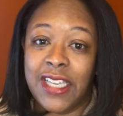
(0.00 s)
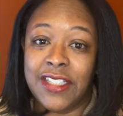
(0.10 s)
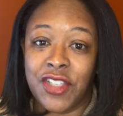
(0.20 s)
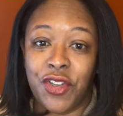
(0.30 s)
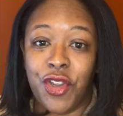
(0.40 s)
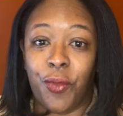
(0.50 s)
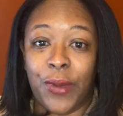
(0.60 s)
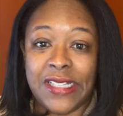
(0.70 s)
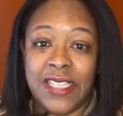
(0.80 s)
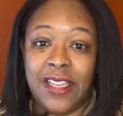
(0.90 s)
and so you're
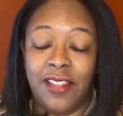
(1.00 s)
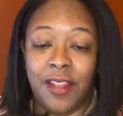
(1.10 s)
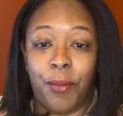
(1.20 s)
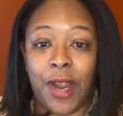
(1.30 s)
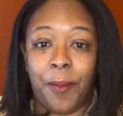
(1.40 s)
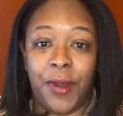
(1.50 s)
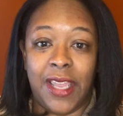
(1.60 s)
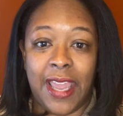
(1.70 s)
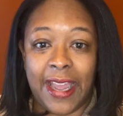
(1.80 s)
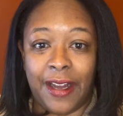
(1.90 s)
renting the
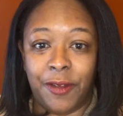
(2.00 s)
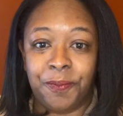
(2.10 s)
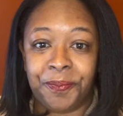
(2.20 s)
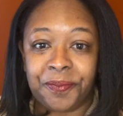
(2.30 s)
property out.